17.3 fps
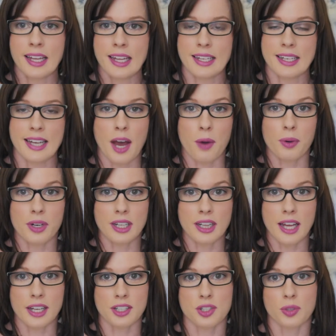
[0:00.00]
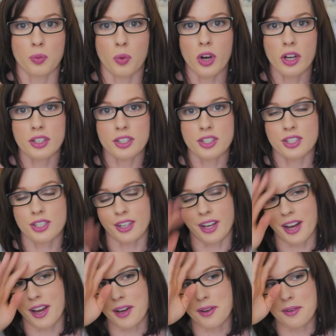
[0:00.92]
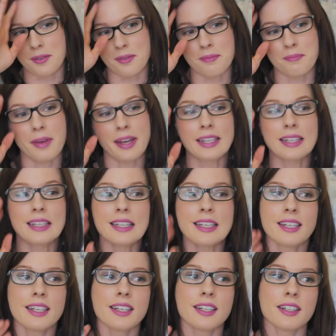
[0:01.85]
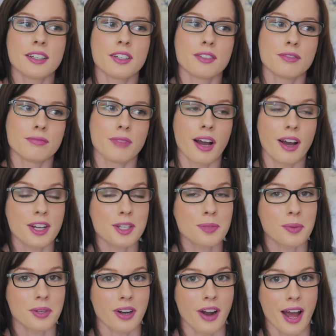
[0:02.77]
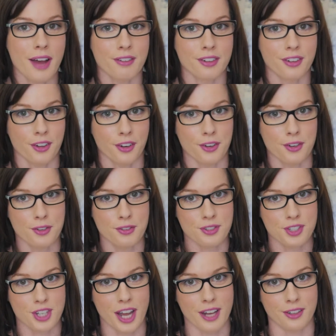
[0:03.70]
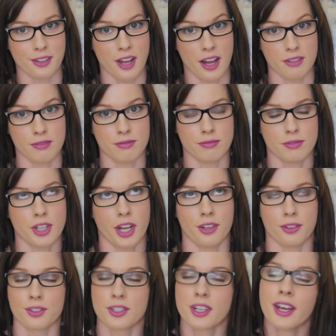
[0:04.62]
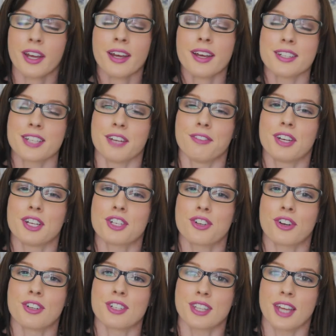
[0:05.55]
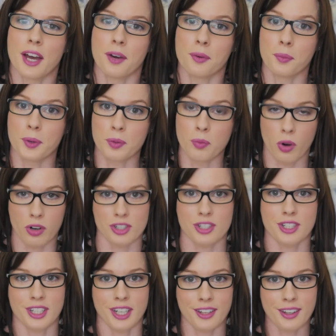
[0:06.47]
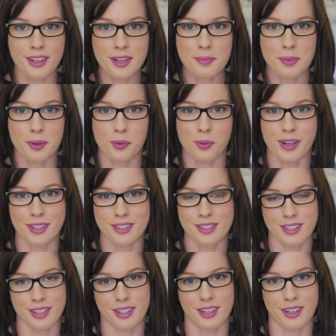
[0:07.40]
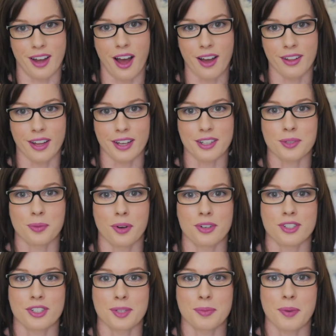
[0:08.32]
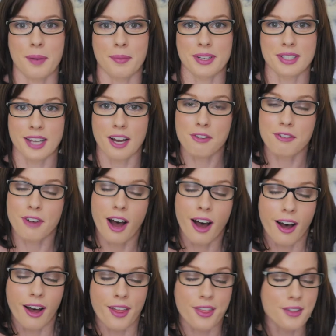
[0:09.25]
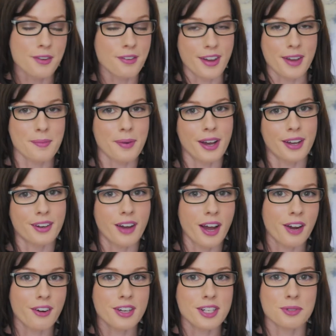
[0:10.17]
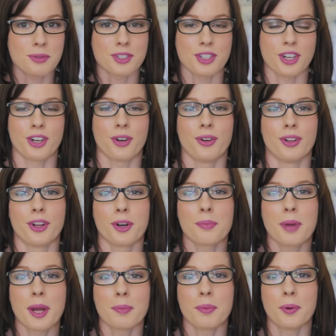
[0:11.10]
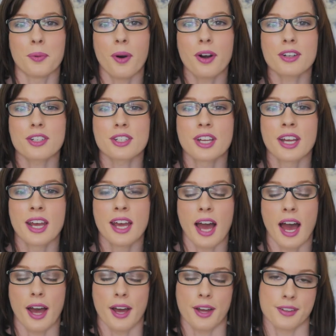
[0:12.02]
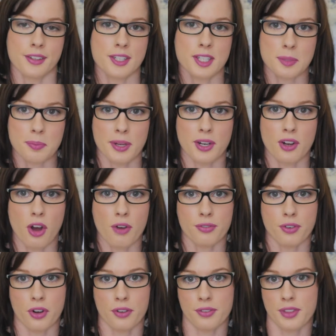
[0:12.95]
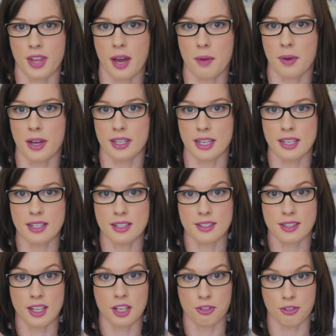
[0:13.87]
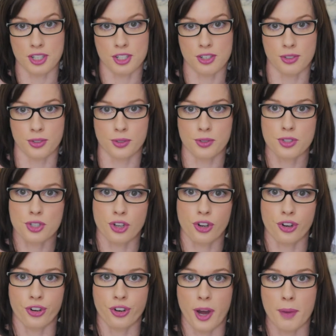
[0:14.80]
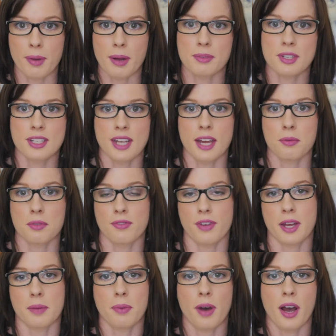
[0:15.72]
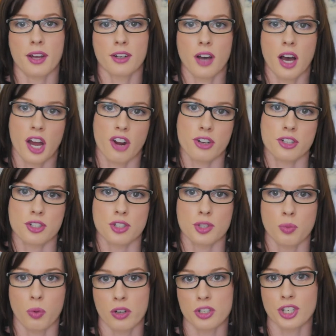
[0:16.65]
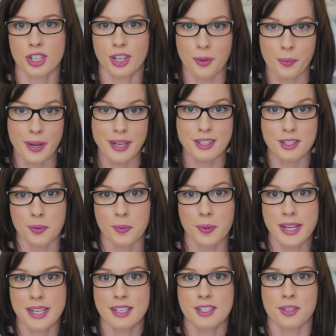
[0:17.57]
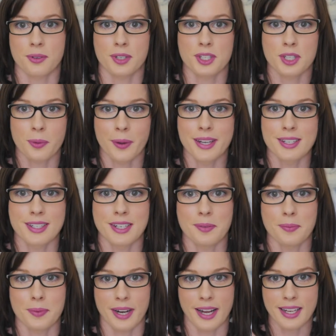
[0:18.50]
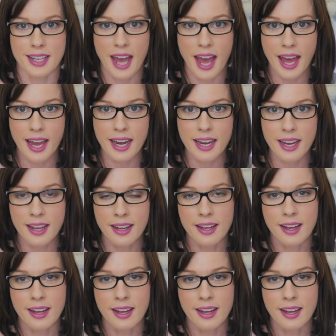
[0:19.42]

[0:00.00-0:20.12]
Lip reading: Now what I like to watch, mainly my husband and I have a lot of channels, TV shows that we watch together, but ones that I like to watch just by myself are the Vampire Diaries, which I know a lot of people watch, and the spin-off of that one is the original. So I'm up to date with Vampire Diaries, just watching it week to week, so I squeeze it in when I can.